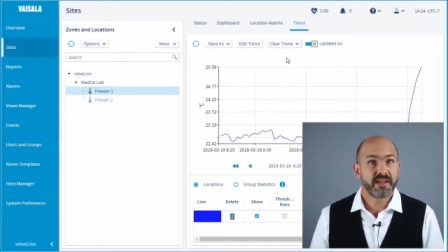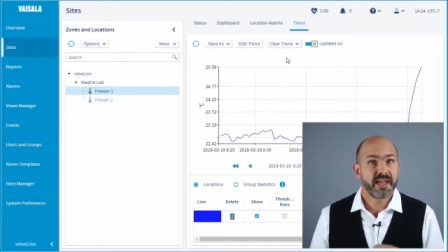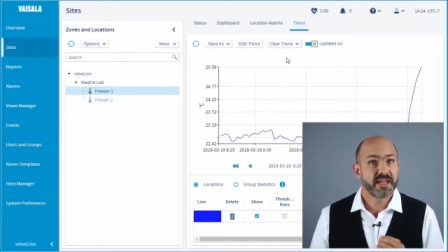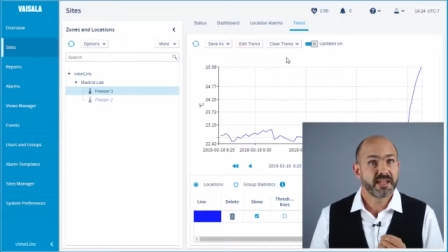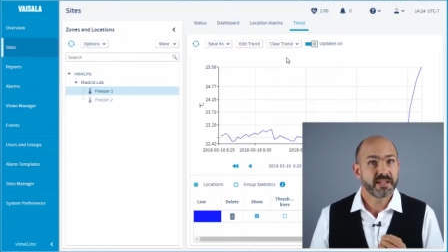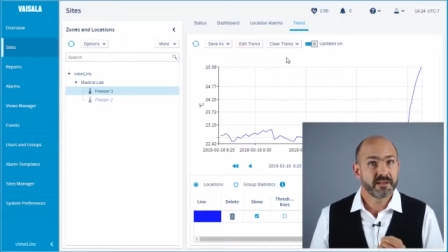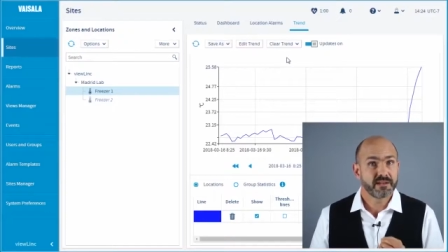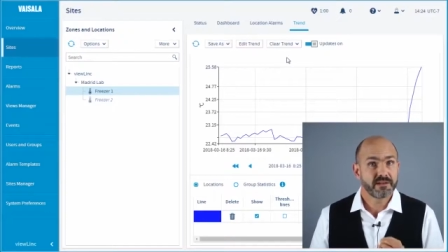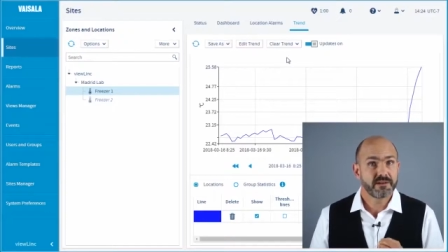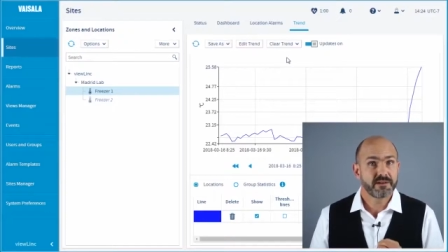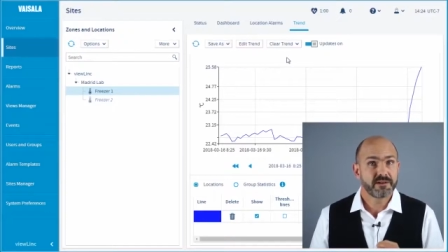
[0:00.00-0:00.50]

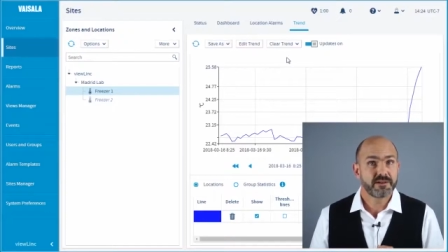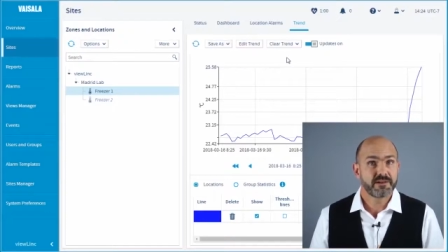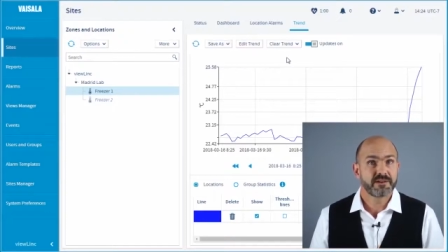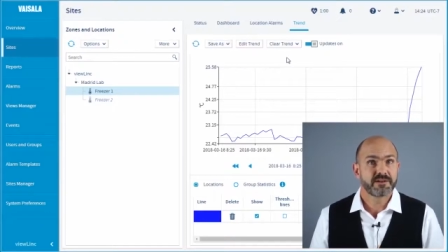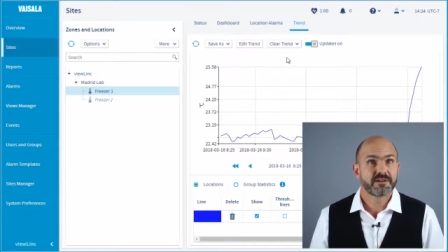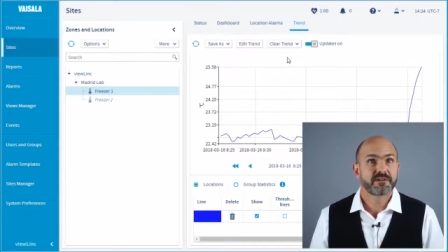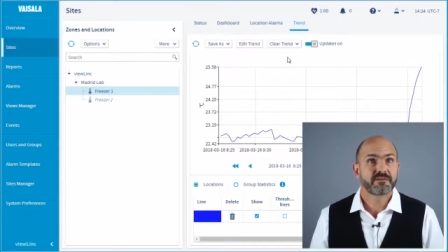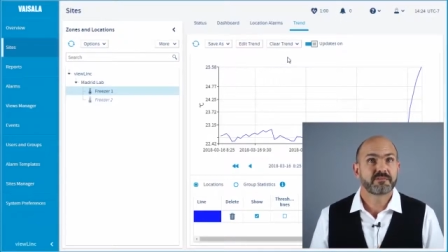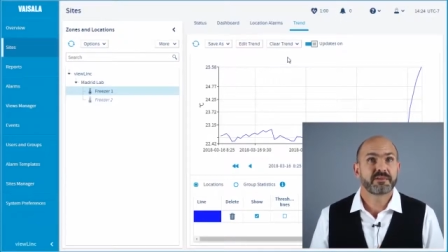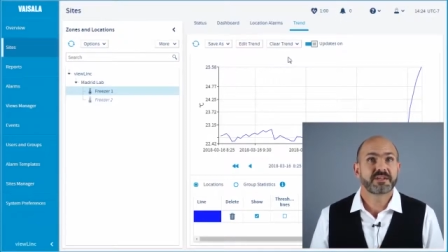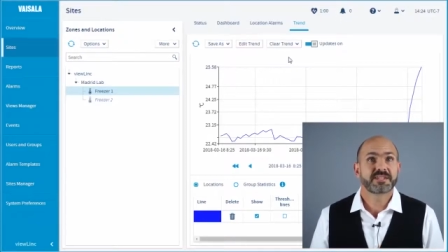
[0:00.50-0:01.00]
and
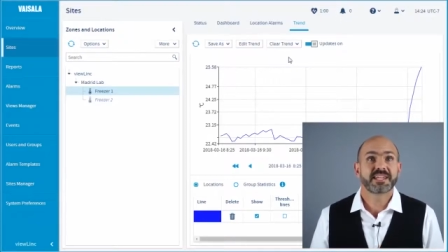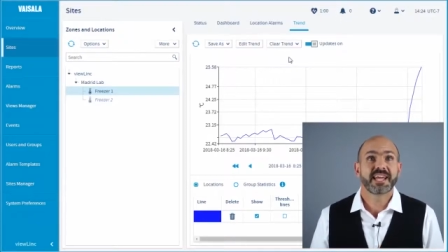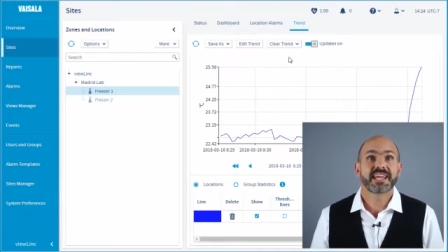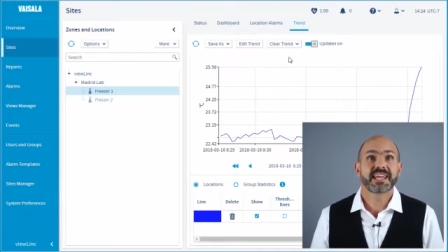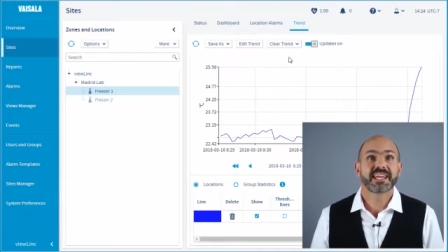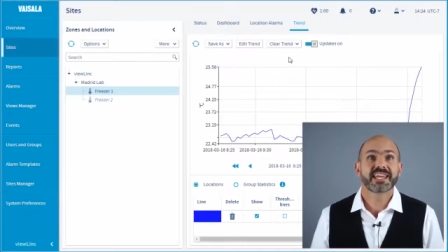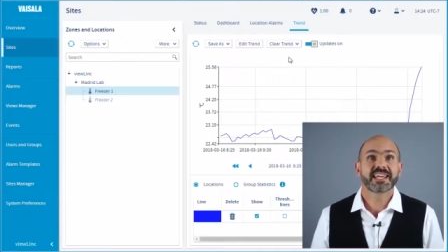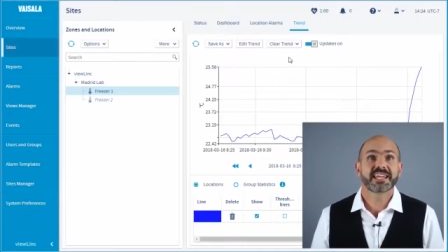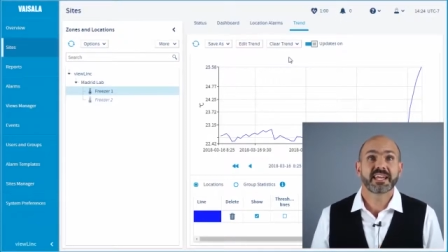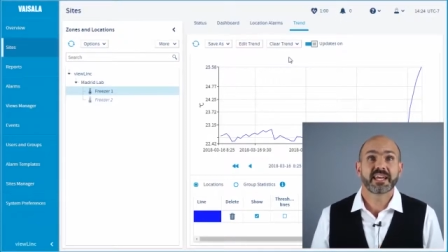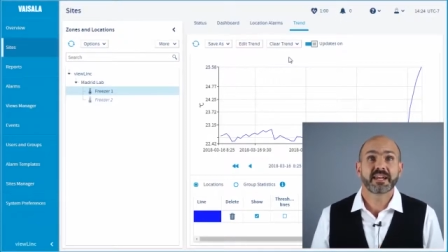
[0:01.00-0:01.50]
learned by
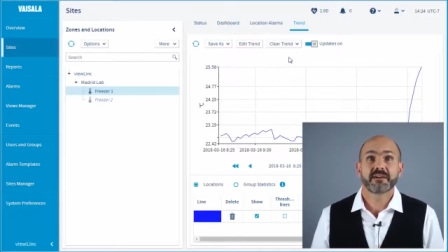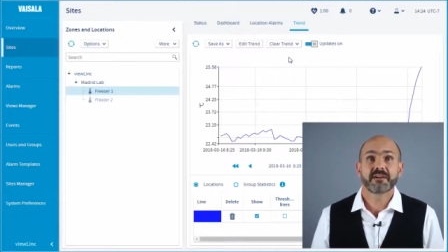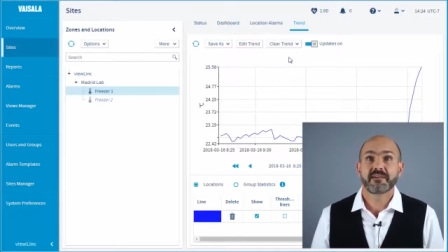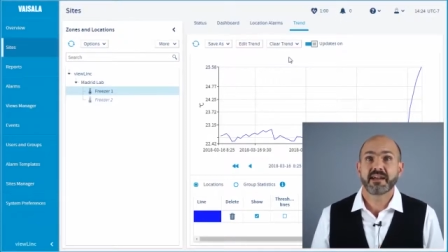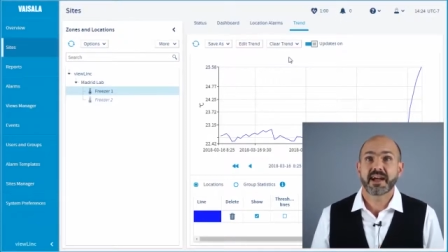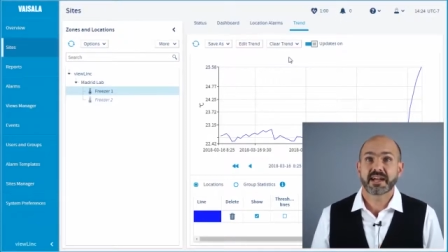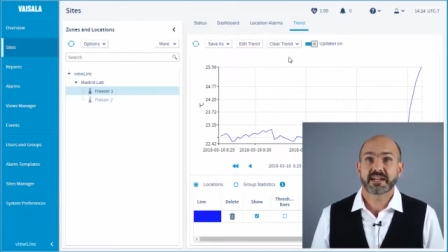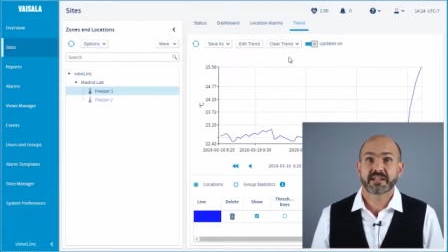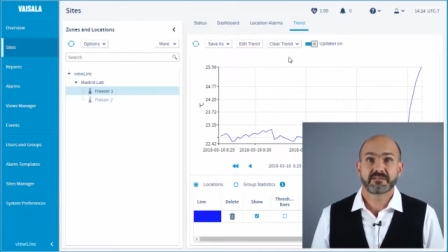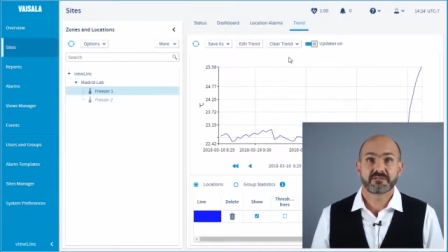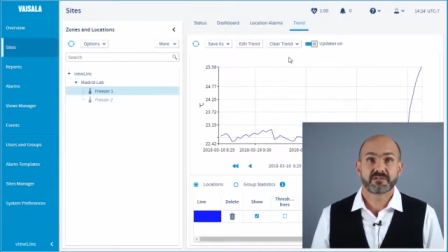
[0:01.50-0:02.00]
taking an
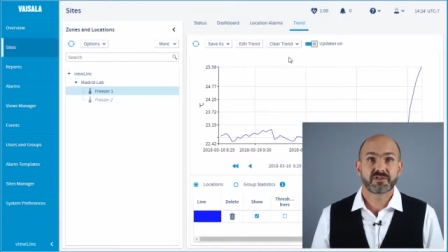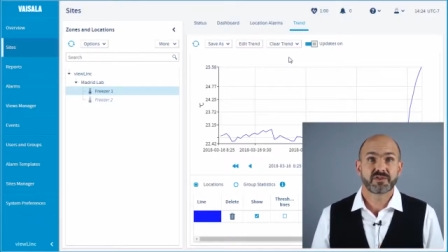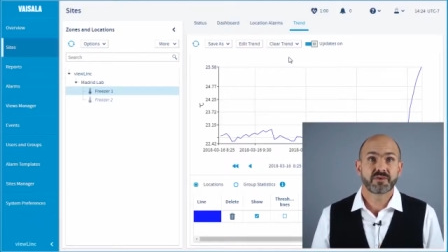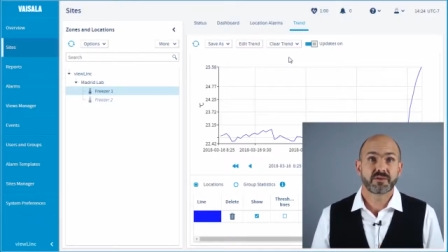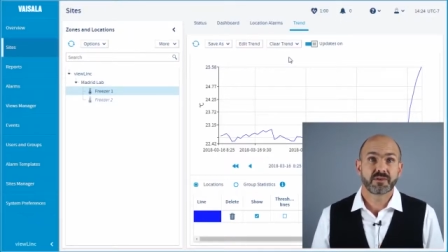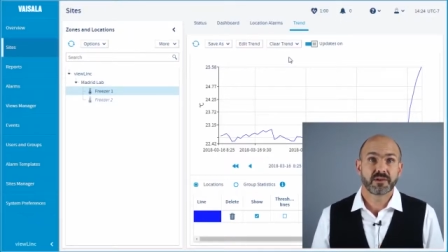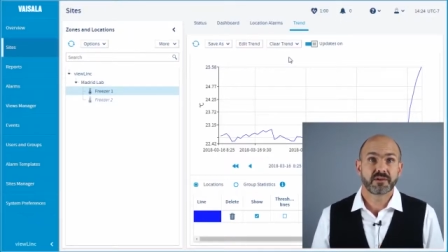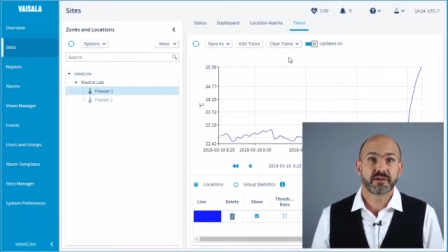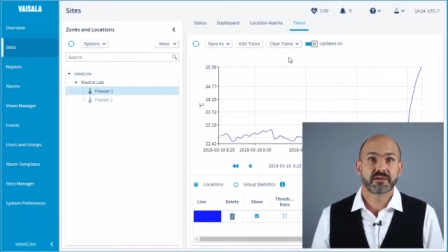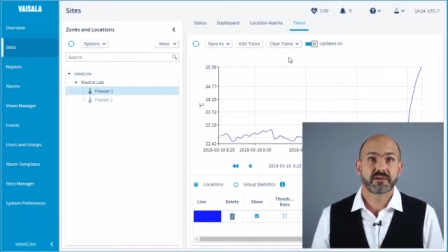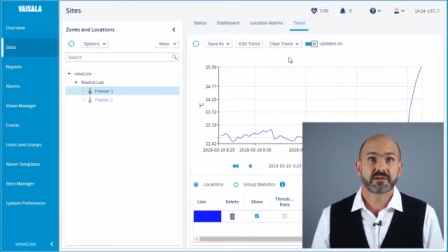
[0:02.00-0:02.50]
interactive
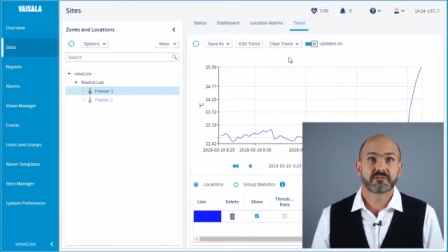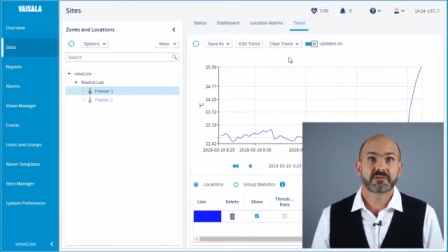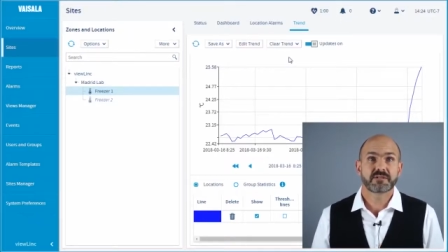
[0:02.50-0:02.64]
tour,